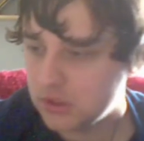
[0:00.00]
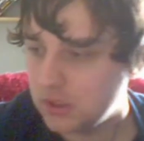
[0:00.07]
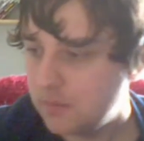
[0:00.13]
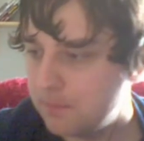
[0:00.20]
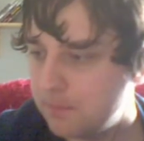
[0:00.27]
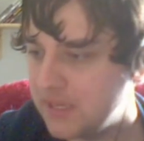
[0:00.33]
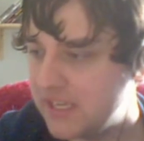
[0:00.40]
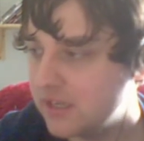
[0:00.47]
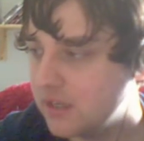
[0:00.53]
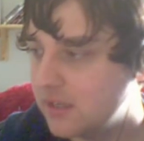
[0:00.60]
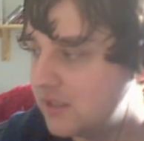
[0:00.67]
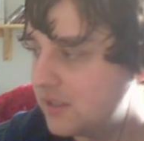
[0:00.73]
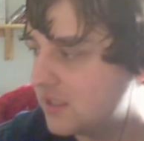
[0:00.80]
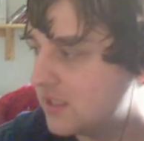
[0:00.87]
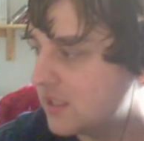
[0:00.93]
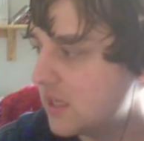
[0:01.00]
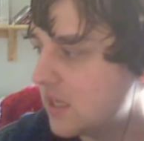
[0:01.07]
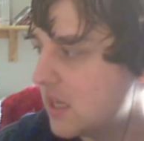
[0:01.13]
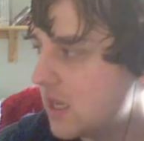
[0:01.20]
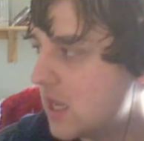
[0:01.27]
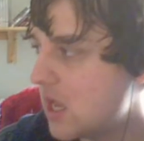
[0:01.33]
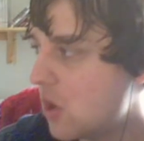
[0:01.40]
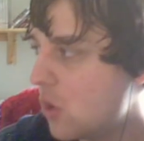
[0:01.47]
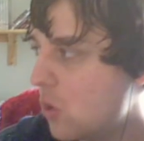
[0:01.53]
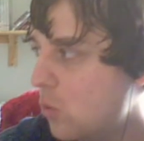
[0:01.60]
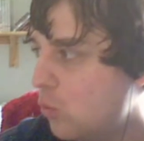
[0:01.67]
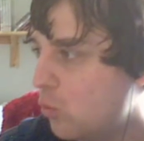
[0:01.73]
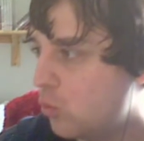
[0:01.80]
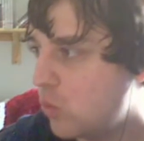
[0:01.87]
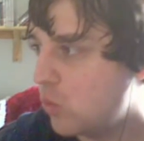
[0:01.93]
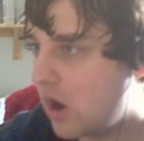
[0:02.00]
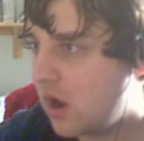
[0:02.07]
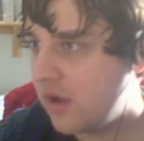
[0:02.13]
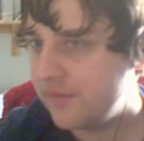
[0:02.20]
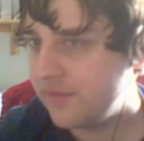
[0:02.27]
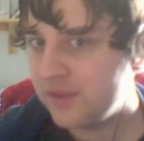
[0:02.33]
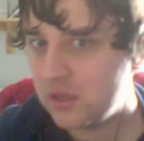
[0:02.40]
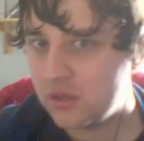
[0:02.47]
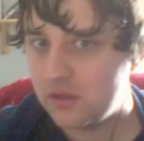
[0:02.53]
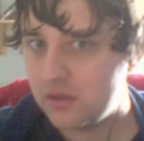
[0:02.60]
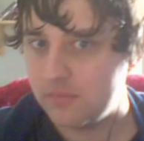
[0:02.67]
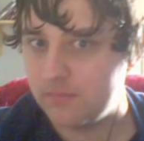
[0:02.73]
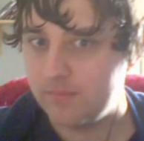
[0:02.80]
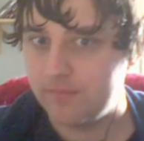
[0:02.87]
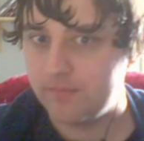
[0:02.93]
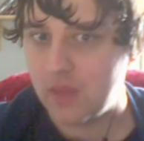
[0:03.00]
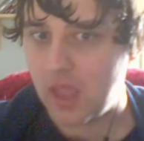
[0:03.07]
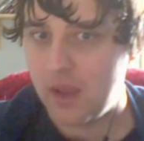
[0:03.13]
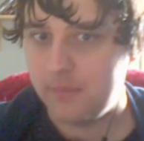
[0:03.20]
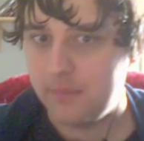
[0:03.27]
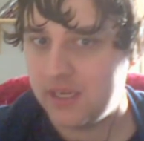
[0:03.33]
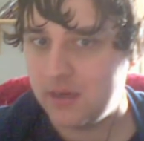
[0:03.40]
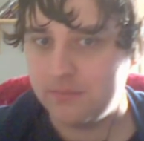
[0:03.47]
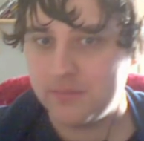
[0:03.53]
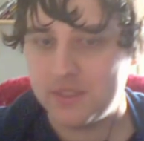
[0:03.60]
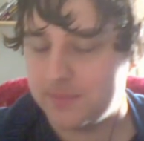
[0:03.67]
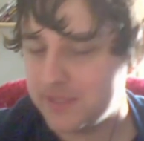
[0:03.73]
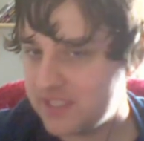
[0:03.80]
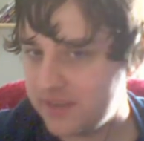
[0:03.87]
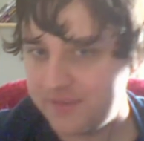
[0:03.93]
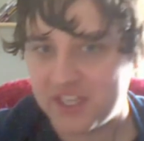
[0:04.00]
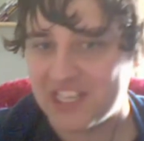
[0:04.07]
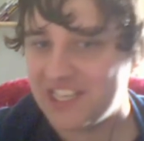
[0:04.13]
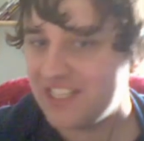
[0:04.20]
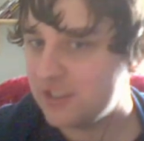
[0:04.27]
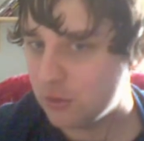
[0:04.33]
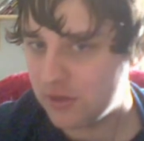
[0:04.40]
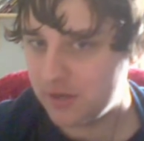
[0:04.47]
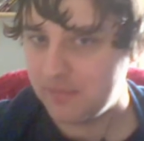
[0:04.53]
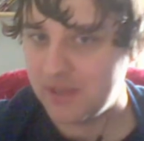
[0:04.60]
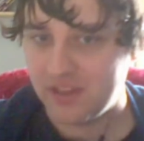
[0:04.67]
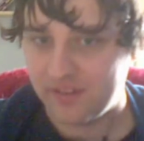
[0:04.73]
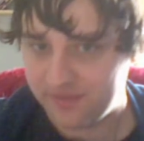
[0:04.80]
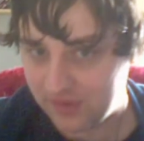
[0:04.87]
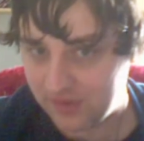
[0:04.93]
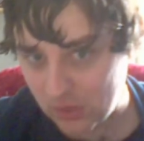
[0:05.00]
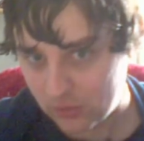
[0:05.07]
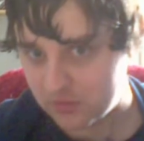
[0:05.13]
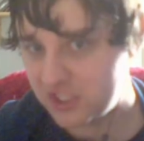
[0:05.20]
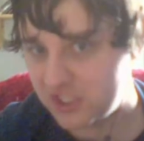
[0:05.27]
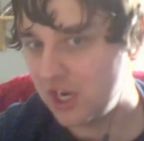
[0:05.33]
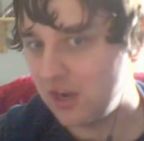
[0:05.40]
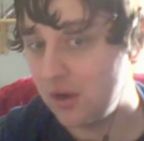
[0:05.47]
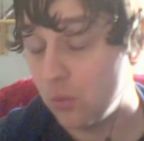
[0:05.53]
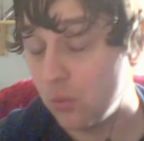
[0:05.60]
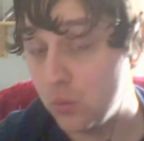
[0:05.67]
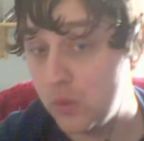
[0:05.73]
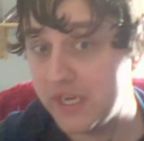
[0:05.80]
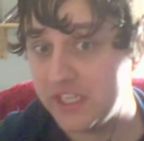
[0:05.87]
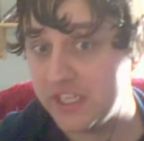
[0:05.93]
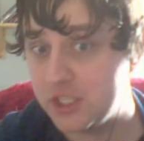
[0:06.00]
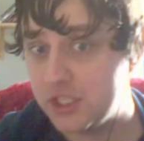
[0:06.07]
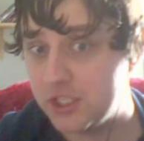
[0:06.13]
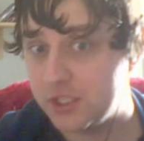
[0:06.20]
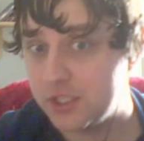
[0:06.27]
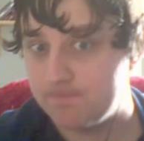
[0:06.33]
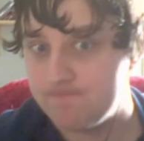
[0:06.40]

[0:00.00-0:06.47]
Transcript: Because rather, I mean, I'm specifically talking about the flowchart, which,